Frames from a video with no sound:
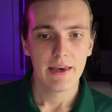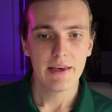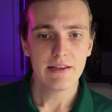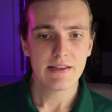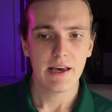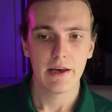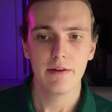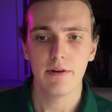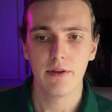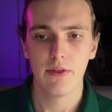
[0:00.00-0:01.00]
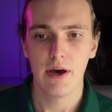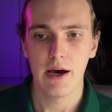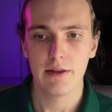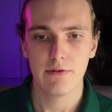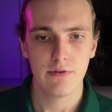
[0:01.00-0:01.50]
He said
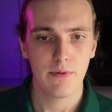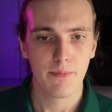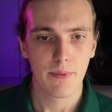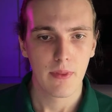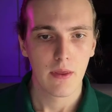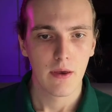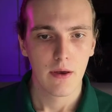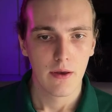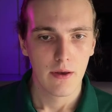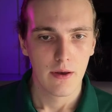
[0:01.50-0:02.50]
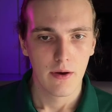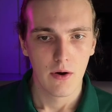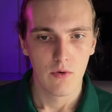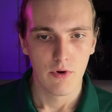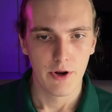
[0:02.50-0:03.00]
that,
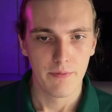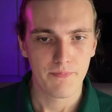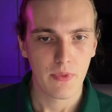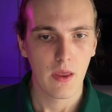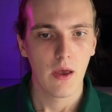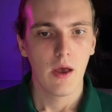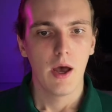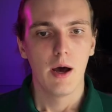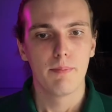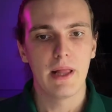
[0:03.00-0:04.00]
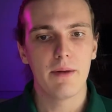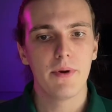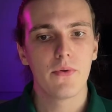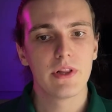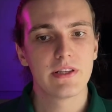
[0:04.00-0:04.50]
over here, Plan
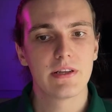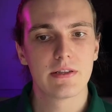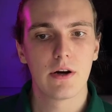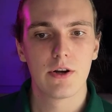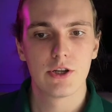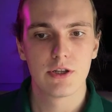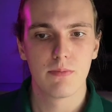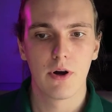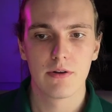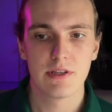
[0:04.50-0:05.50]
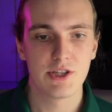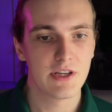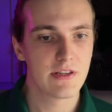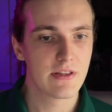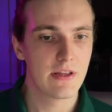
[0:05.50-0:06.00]
B released his audacious model
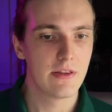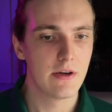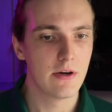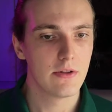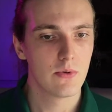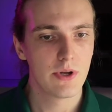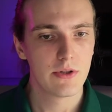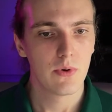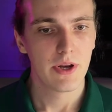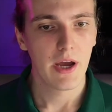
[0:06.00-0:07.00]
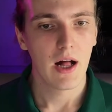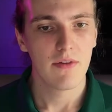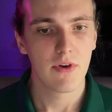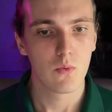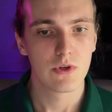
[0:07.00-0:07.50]
suggesting that the 2020
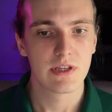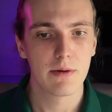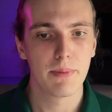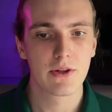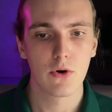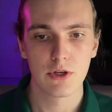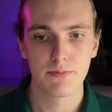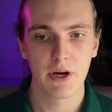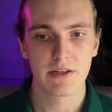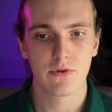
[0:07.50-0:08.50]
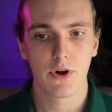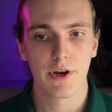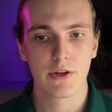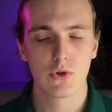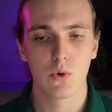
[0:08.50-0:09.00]
halving would send Bitcoin's price
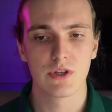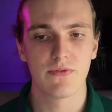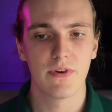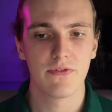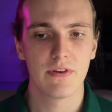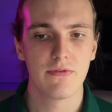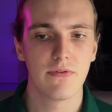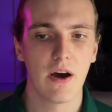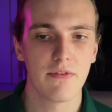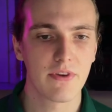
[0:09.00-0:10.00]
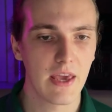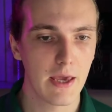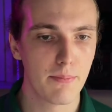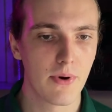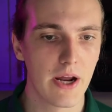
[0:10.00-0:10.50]
rocketing towards a
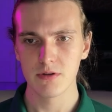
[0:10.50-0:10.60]
55K.